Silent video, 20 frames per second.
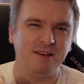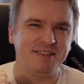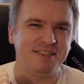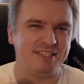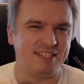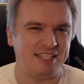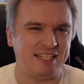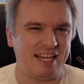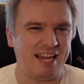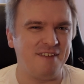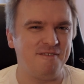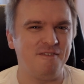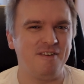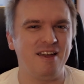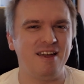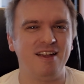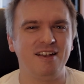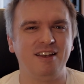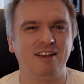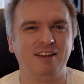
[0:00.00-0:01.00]
a
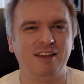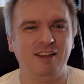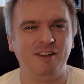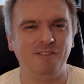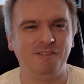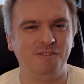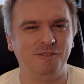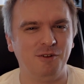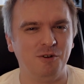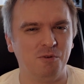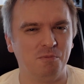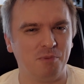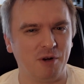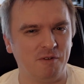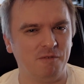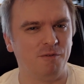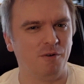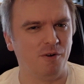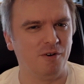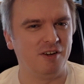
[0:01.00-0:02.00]
7 if you
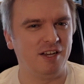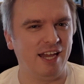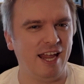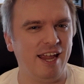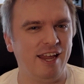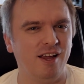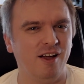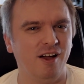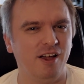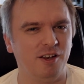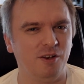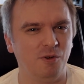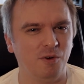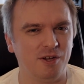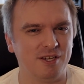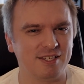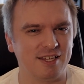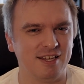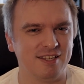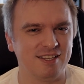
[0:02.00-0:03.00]
prefer the AI
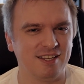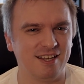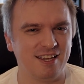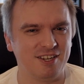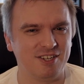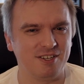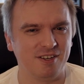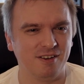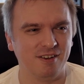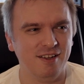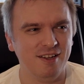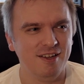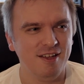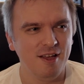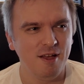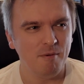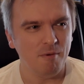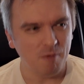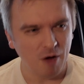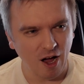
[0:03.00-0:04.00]
noise cancellation.
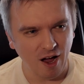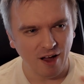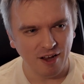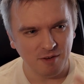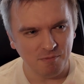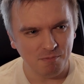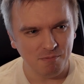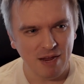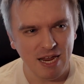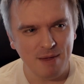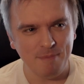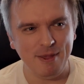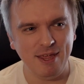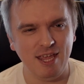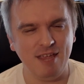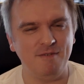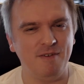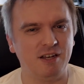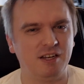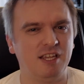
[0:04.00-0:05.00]
I'd maybe
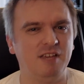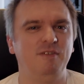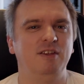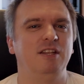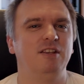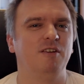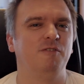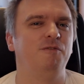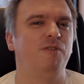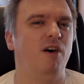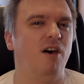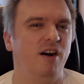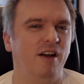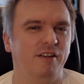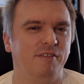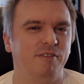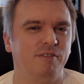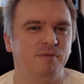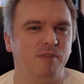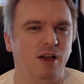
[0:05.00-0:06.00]
even give it a
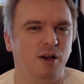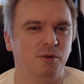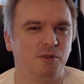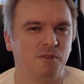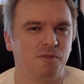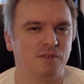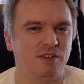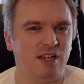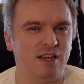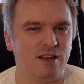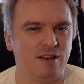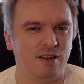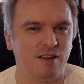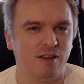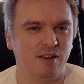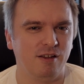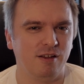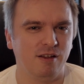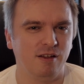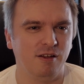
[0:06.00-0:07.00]
5 out of
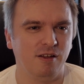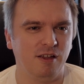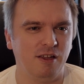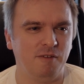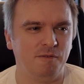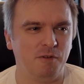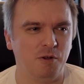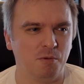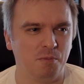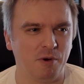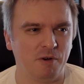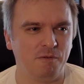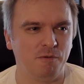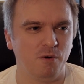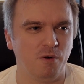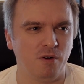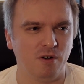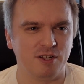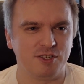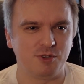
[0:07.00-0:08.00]
10 if you
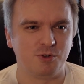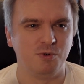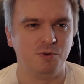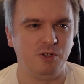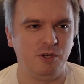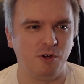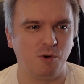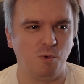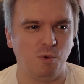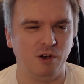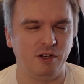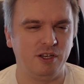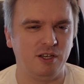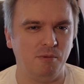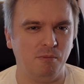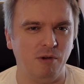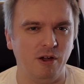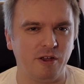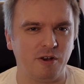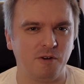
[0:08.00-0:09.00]
prefer a studio quality
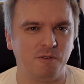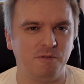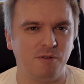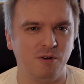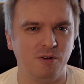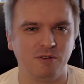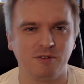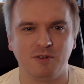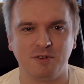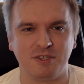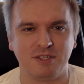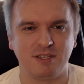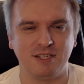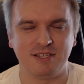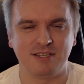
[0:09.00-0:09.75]
microphone, because